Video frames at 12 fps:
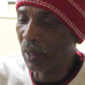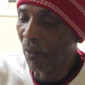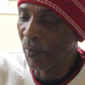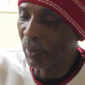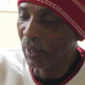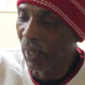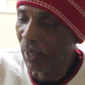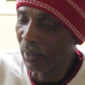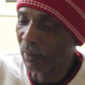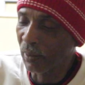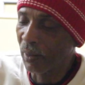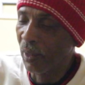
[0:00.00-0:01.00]
covered, like,
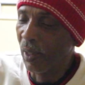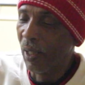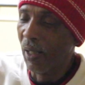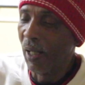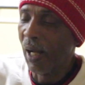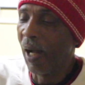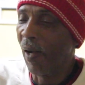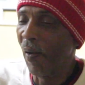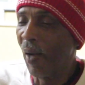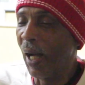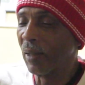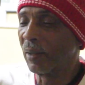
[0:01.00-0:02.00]

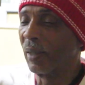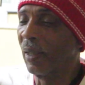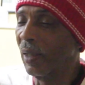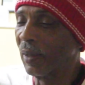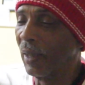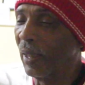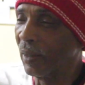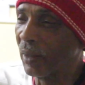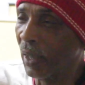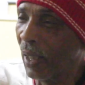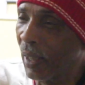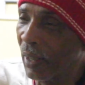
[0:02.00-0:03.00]
how I see the things
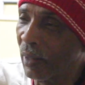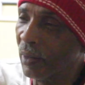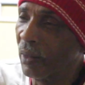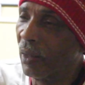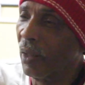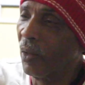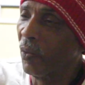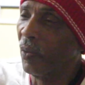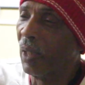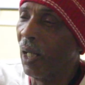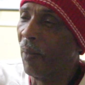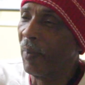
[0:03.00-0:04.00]
change, you
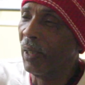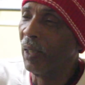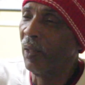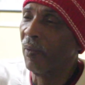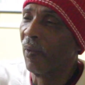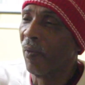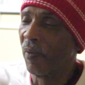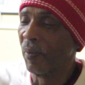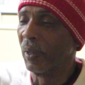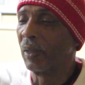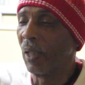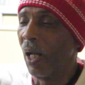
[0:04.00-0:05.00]
know what I mean,
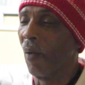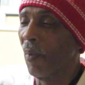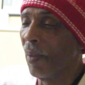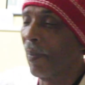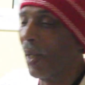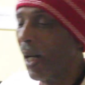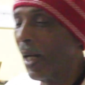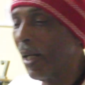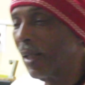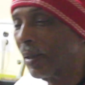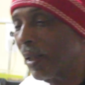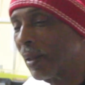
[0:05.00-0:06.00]
from the time went by
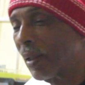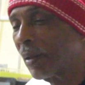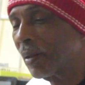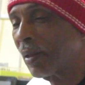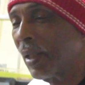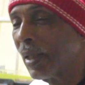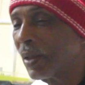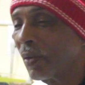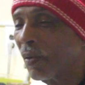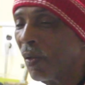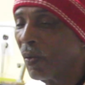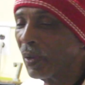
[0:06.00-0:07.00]
as, as the nation
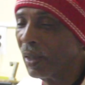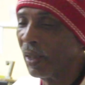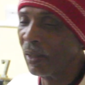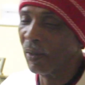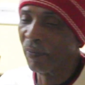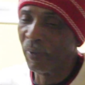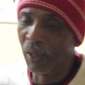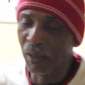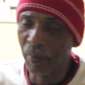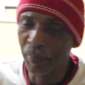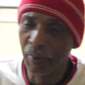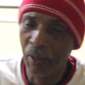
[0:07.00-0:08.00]
growing and
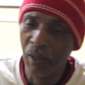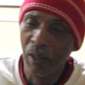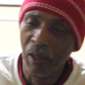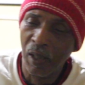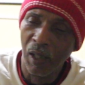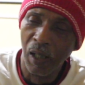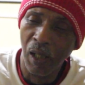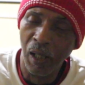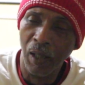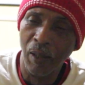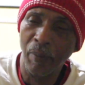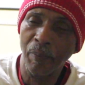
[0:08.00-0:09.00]
developed.
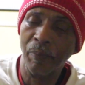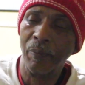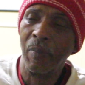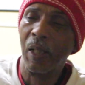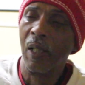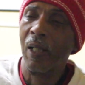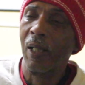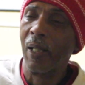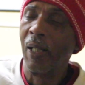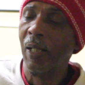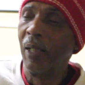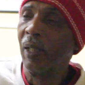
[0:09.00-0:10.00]
Um,
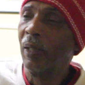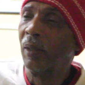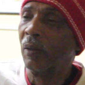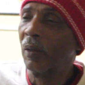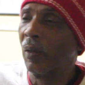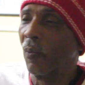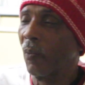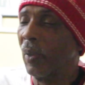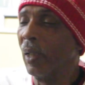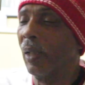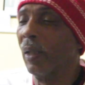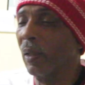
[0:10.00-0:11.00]
and
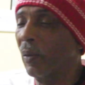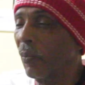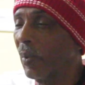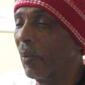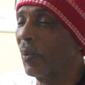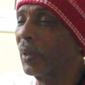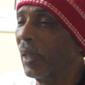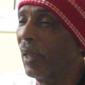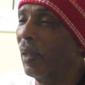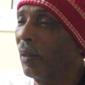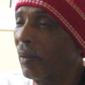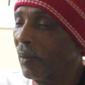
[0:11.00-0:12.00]
when we was
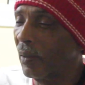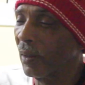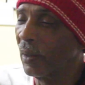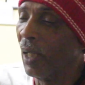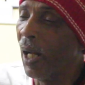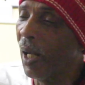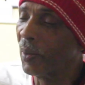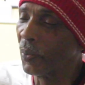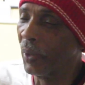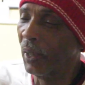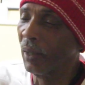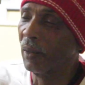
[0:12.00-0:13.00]
in the times
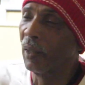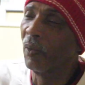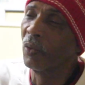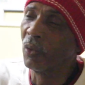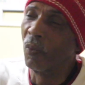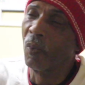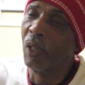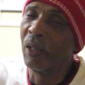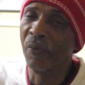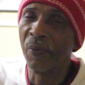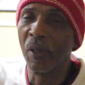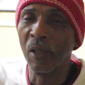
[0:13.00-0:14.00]
when it was one
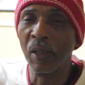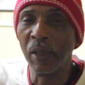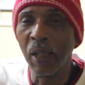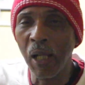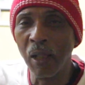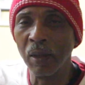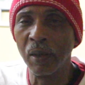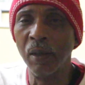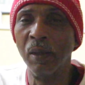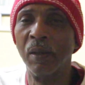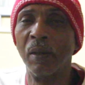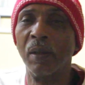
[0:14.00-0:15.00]
in front of the calendar,